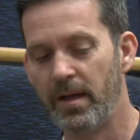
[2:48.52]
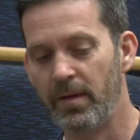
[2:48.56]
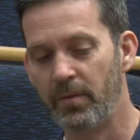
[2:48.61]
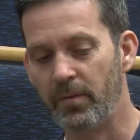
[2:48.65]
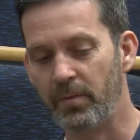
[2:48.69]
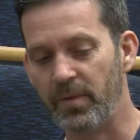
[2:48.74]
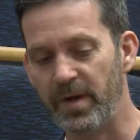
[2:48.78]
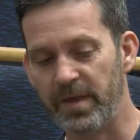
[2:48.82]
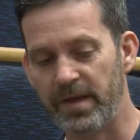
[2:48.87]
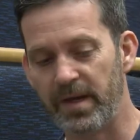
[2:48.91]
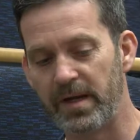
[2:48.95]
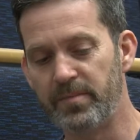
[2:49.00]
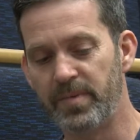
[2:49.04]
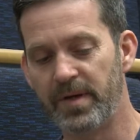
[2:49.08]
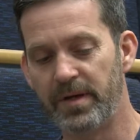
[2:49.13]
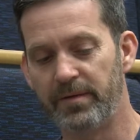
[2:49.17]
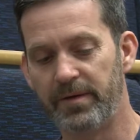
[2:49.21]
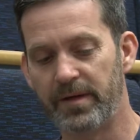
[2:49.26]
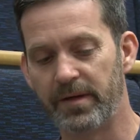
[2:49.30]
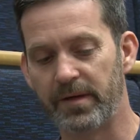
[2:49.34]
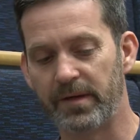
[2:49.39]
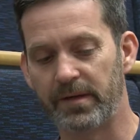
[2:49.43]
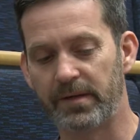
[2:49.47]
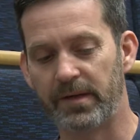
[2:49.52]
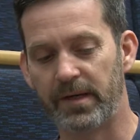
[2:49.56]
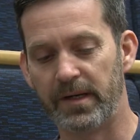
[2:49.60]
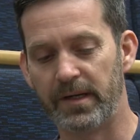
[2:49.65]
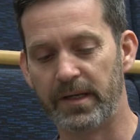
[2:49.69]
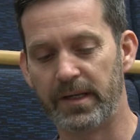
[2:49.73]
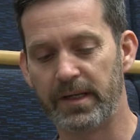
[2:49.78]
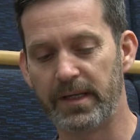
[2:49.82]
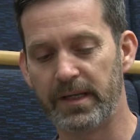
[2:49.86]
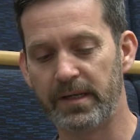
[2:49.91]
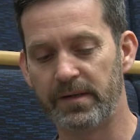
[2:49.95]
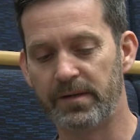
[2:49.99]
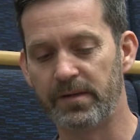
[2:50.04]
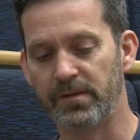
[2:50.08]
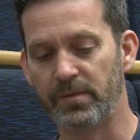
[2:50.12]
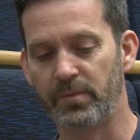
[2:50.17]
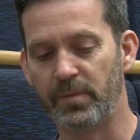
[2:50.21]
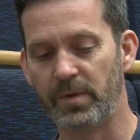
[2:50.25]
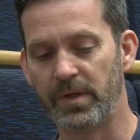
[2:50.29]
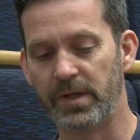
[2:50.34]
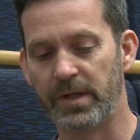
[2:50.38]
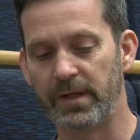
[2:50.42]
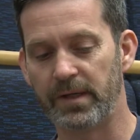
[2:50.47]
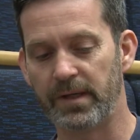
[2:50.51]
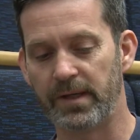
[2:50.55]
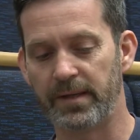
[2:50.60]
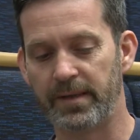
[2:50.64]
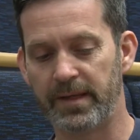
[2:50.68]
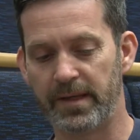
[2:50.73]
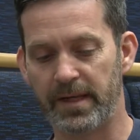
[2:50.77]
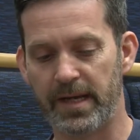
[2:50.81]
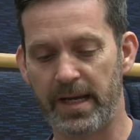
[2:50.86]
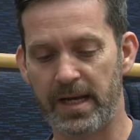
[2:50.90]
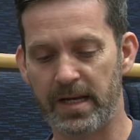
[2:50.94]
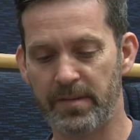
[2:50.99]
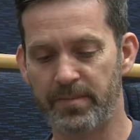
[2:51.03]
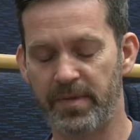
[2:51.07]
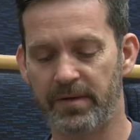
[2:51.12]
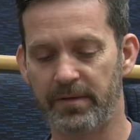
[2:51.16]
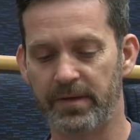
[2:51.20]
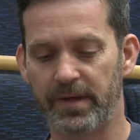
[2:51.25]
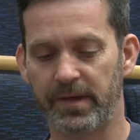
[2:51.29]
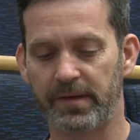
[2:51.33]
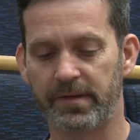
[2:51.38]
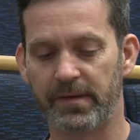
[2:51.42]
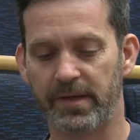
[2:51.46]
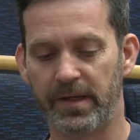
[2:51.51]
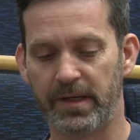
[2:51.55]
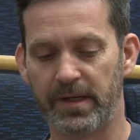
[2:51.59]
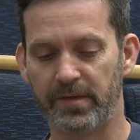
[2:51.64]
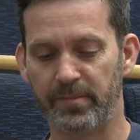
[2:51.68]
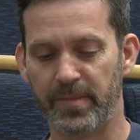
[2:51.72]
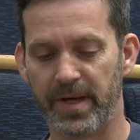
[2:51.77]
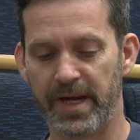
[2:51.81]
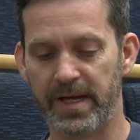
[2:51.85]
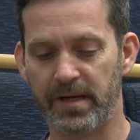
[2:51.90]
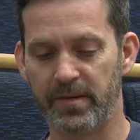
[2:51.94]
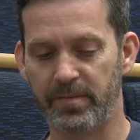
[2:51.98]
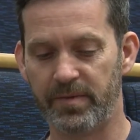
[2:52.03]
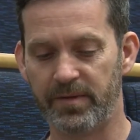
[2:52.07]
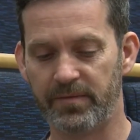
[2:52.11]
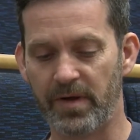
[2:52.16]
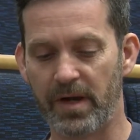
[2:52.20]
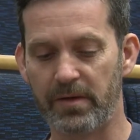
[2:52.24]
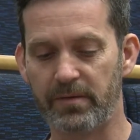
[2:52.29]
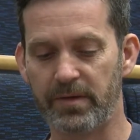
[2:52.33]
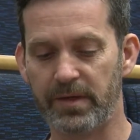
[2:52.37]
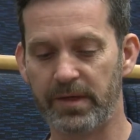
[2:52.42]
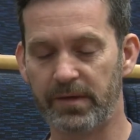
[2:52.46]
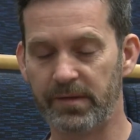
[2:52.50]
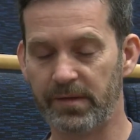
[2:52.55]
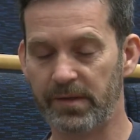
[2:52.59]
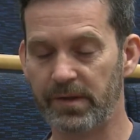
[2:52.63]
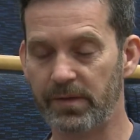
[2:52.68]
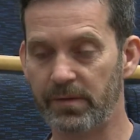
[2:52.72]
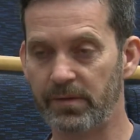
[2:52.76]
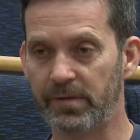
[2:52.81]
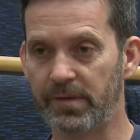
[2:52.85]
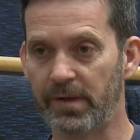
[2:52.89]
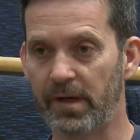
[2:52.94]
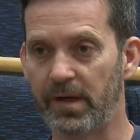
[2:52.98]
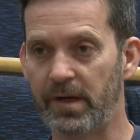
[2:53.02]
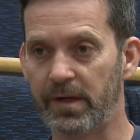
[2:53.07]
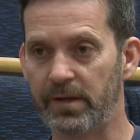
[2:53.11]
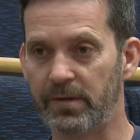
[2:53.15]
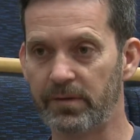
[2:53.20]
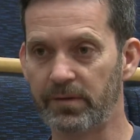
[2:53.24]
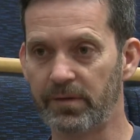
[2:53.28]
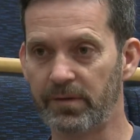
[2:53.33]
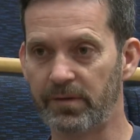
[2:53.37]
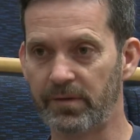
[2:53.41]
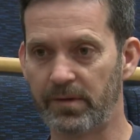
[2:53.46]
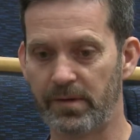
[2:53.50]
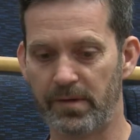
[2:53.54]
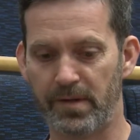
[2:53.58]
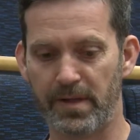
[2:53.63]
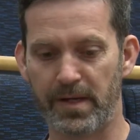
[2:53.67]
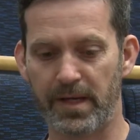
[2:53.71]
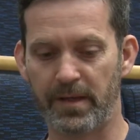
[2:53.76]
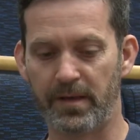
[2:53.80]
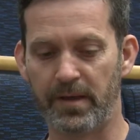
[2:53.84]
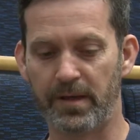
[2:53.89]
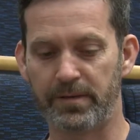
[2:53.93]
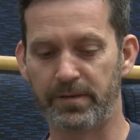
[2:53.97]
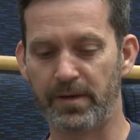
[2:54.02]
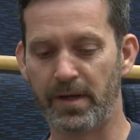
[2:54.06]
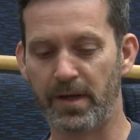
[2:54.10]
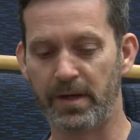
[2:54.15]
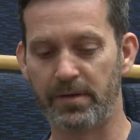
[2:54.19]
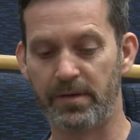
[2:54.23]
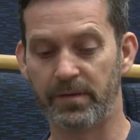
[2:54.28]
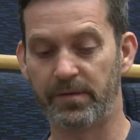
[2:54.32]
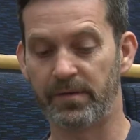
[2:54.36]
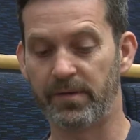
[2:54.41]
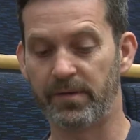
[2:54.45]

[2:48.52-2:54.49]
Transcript: With aperiodic tiling, it doesn't work like that. Aperiodic tiling is made up of only 2 tiles, and they're known as